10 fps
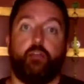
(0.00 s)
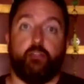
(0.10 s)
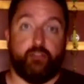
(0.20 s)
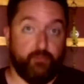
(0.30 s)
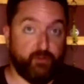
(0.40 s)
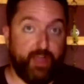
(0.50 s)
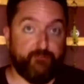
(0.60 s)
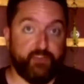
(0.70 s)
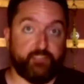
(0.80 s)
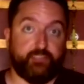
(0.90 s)

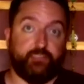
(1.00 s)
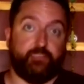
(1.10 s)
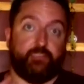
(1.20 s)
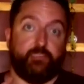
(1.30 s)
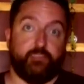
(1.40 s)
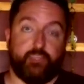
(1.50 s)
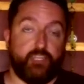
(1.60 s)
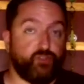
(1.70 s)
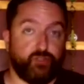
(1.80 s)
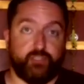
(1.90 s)
demographics,
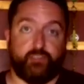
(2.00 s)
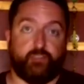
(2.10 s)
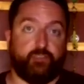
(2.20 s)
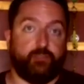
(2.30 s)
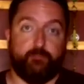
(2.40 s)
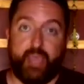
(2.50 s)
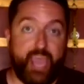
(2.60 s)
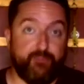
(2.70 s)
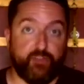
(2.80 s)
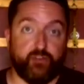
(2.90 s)
interests,
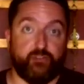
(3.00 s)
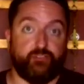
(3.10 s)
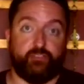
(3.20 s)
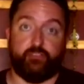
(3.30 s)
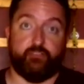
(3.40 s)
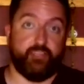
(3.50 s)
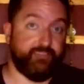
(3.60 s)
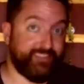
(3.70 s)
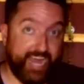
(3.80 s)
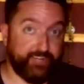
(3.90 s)
behaviors, and
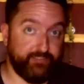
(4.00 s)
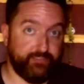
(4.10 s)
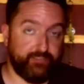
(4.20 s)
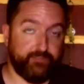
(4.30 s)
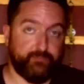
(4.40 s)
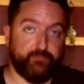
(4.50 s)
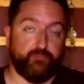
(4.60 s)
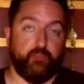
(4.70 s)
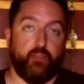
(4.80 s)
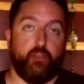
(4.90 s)
status.
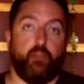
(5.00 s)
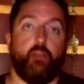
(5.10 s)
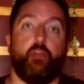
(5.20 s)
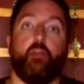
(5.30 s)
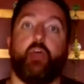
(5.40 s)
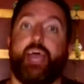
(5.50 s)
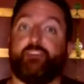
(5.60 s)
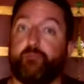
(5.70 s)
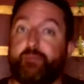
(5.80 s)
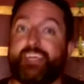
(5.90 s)
And
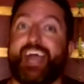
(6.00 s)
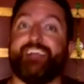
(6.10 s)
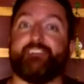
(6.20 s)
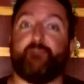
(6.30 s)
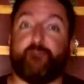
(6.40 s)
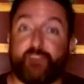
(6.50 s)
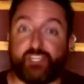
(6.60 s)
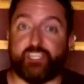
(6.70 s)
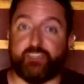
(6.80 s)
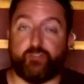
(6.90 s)
to be as
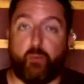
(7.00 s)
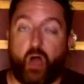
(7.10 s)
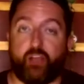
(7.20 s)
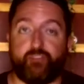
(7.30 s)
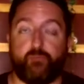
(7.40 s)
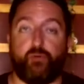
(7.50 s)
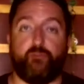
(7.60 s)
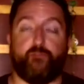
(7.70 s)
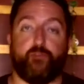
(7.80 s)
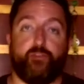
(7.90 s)
efficient as possible
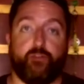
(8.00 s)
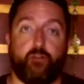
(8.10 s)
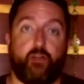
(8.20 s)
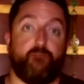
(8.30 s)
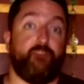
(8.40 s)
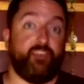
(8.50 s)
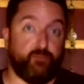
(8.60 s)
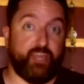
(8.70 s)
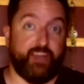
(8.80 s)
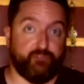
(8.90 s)
for your
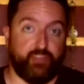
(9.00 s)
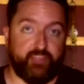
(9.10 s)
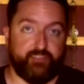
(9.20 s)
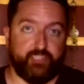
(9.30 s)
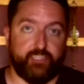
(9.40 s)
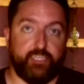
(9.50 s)
Facebook advertising,